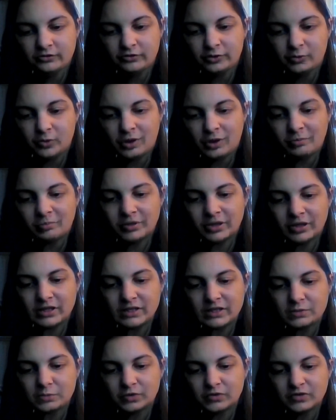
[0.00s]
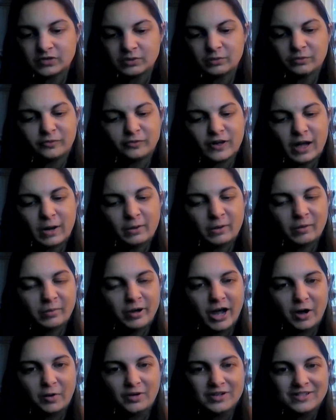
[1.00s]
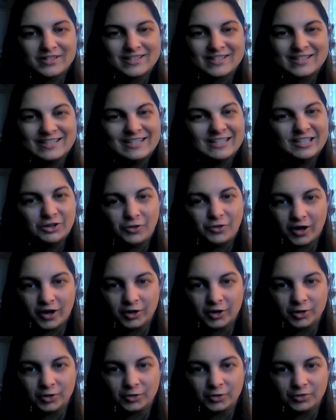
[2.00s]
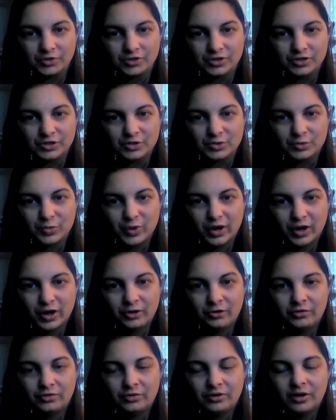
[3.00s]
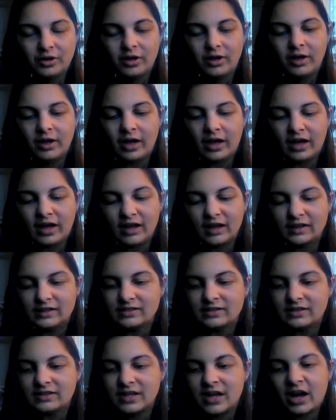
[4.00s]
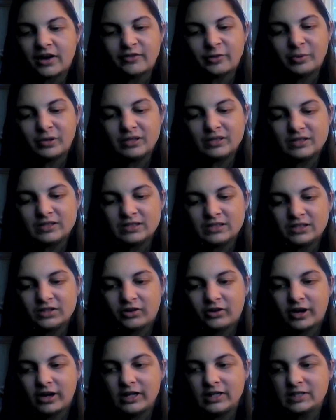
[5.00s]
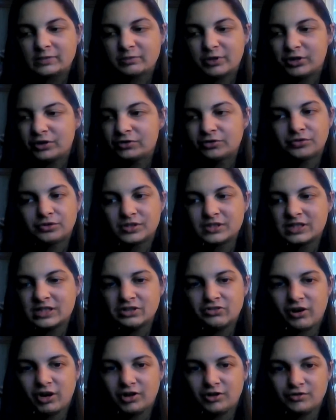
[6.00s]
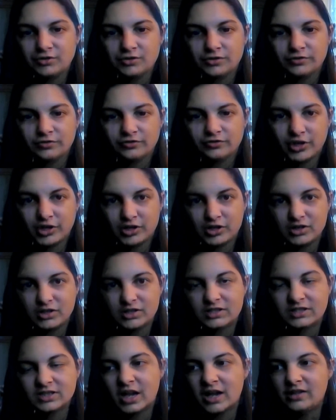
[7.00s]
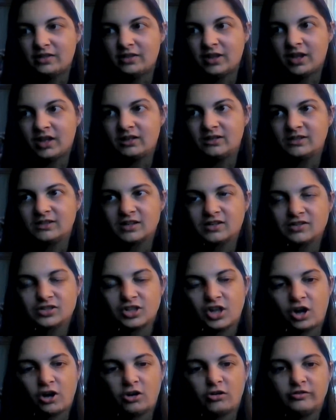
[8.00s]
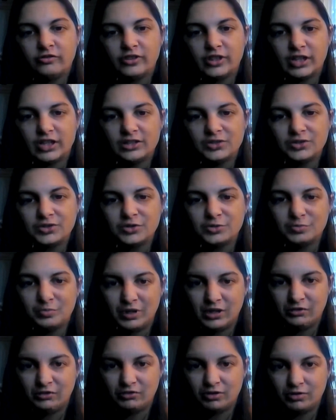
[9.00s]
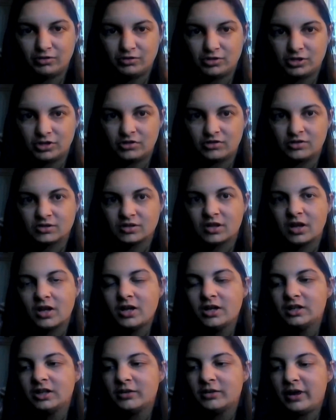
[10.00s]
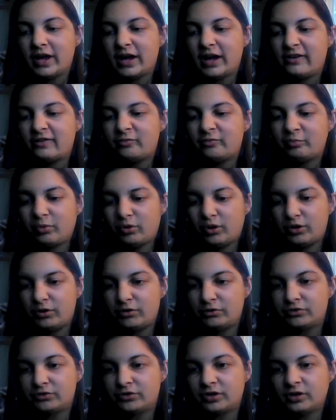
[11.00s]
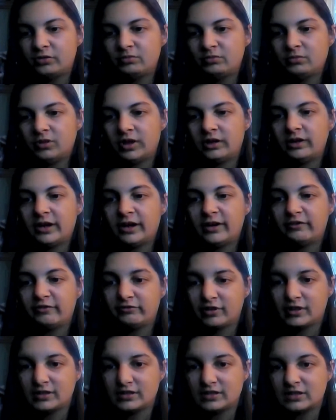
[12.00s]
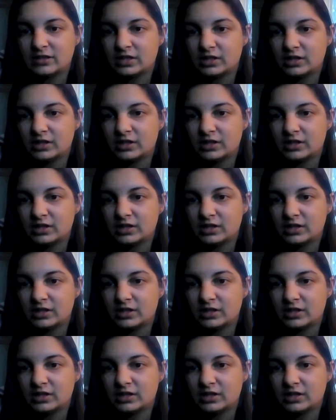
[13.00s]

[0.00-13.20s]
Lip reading: for one piece, with some flower power tea granules as well. And the other piece I sprinkled all the tea granules on first and then dunked the whole thing into beetroot juice. Now I have boiled them and I have rinsed